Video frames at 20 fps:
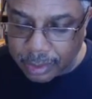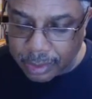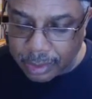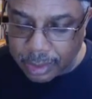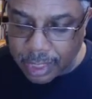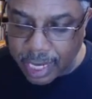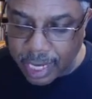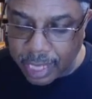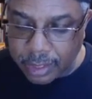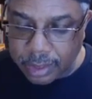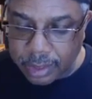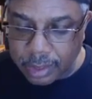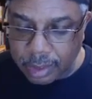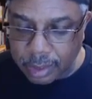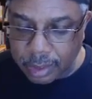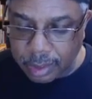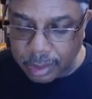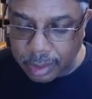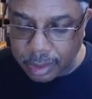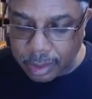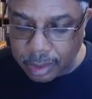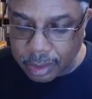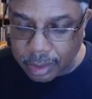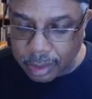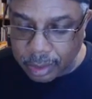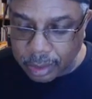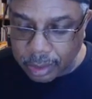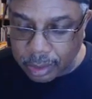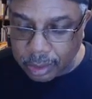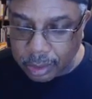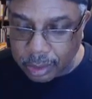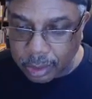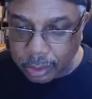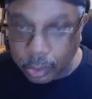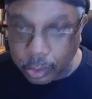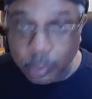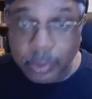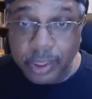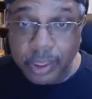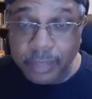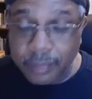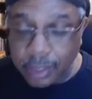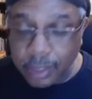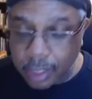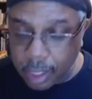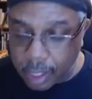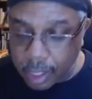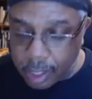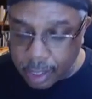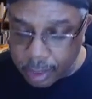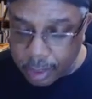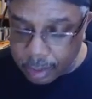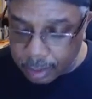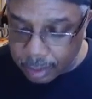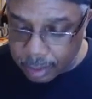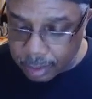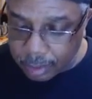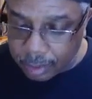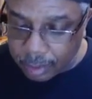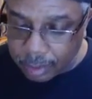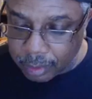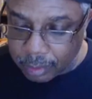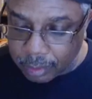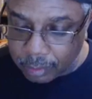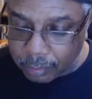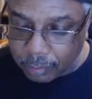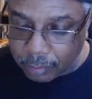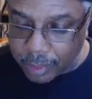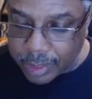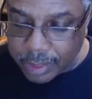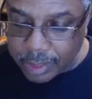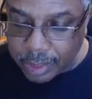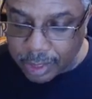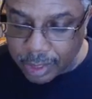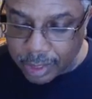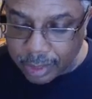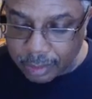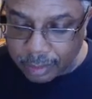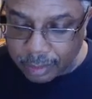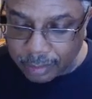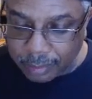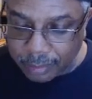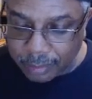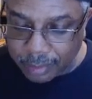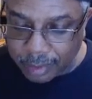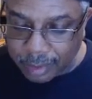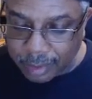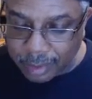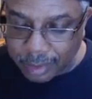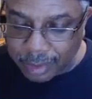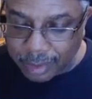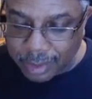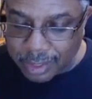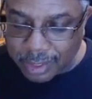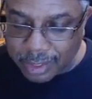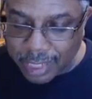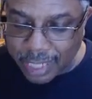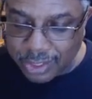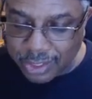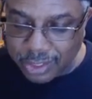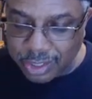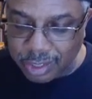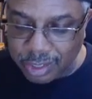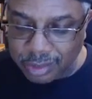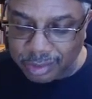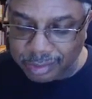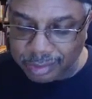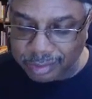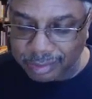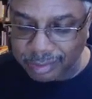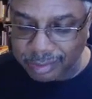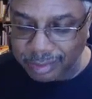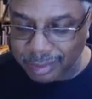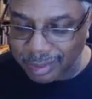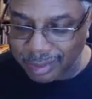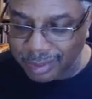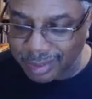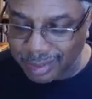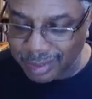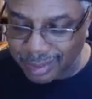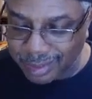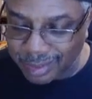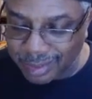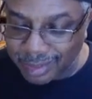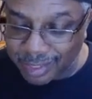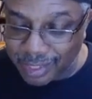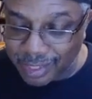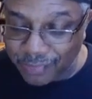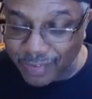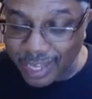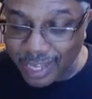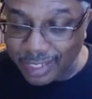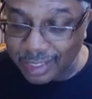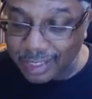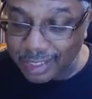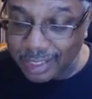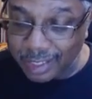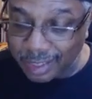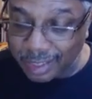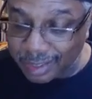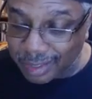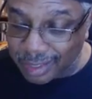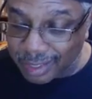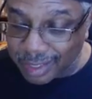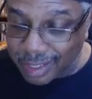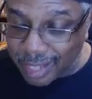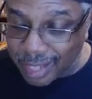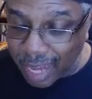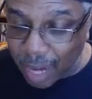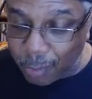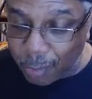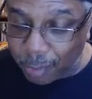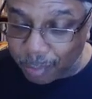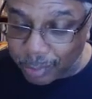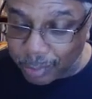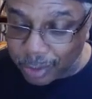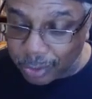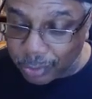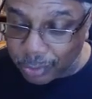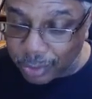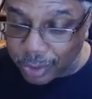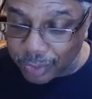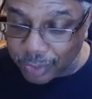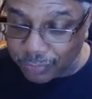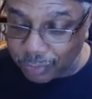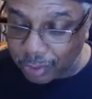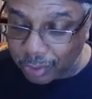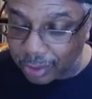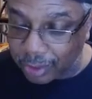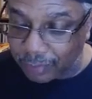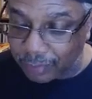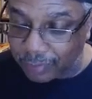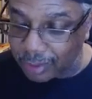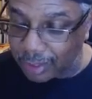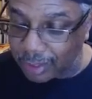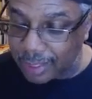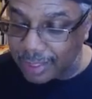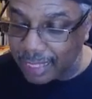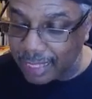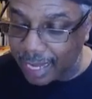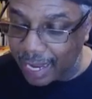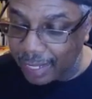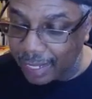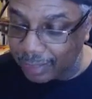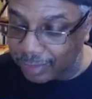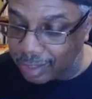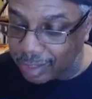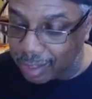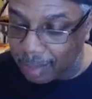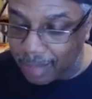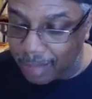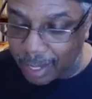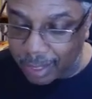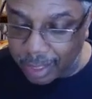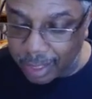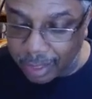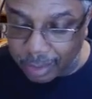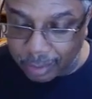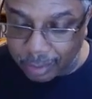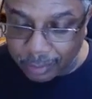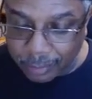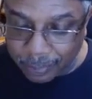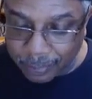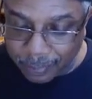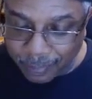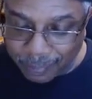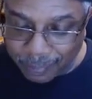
Snatch, you believe in God? Ray said. Snatch chuckled. If I did, I wouldn't be doing this for a living unless I had a thing about hell.